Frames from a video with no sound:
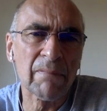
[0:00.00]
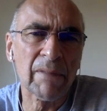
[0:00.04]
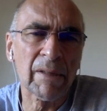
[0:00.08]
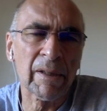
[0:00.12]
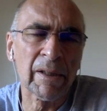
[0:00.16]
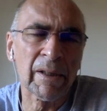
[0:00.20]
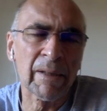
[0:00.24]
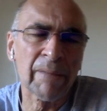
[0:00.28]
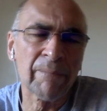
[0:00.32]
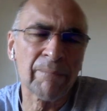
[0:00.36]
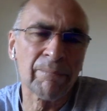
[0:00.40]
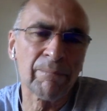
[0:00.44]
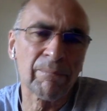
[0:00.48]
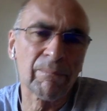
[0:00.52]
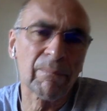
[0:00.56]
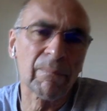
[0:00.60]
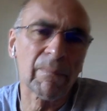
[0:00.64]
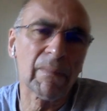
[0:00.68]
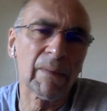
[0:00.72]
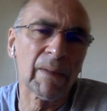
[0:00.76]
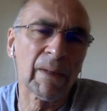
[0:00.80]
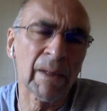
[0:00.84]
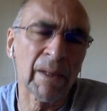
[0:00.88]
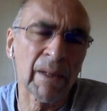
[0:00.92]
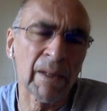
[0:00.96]

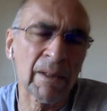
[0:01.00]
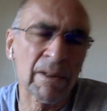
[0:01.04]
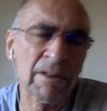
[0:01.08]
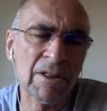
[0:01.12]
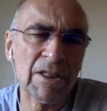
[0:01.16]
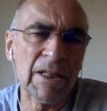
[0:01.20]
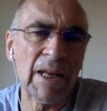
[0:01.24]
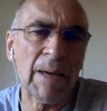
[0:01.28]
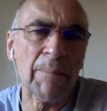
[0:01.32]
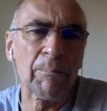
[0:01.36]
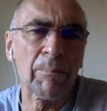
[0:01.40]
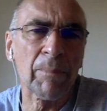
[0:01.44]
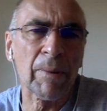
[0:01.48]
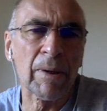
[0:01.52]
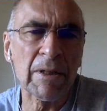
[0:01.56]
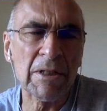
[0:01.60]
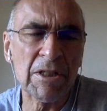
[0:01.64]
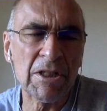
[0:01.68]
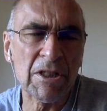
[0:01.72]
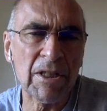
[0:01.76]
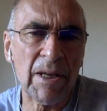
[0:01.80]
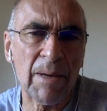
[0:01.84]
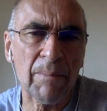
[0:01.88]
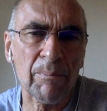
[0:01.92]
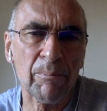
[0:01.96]
a
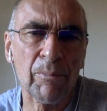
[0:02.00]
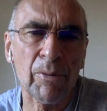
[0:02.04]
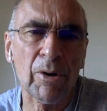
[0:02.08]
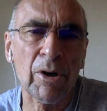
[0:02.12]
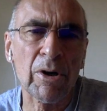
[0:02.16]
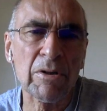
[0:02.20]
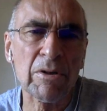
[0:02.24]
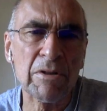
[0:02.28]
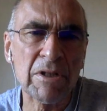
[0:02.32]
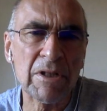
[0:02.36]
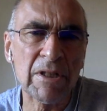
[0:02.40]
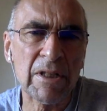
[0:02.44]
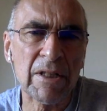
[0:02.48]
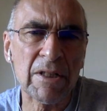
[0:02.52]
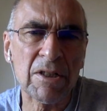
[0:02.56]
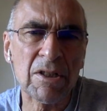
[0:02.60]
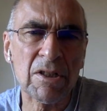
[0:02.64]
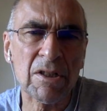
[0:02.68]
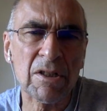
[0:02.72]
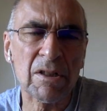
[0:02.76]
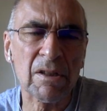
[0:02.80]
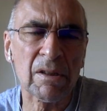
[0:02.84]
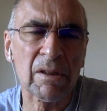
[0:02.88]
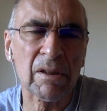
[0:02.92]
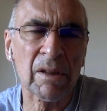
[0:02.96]
step-by-step
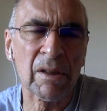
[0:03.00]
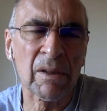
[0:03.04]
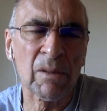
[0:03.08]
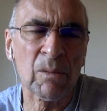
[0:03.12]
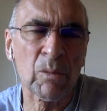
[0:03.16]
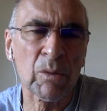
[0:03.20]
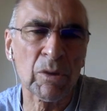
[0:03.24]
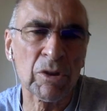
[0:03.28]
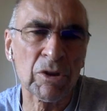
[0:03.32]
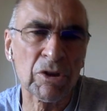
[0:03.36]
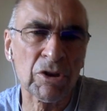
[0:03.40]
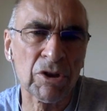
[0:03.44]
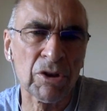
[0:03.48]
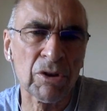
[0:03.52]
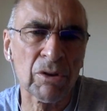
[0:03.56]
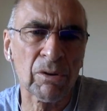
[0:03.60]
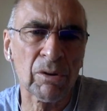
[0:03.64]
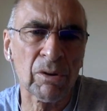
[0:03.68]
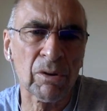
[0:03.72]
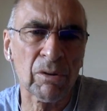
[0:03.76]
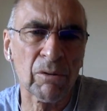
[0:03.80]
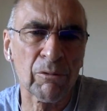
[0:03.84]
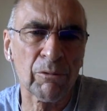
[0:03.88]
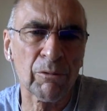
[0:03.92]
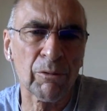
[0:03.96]
process which you
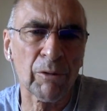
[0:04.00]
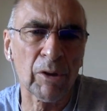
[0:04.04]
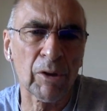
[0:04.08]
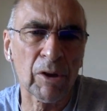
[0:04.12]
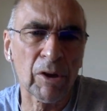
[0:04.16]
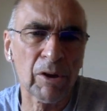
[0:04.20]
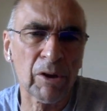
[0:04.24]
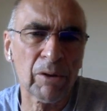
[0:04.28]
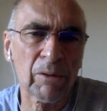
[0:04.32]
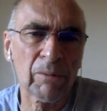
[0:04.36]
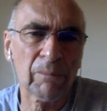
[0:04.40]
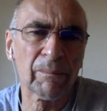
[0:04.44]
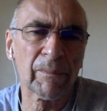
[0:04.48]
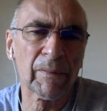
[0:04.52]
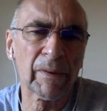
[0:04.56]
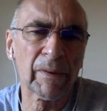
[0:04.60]
can follow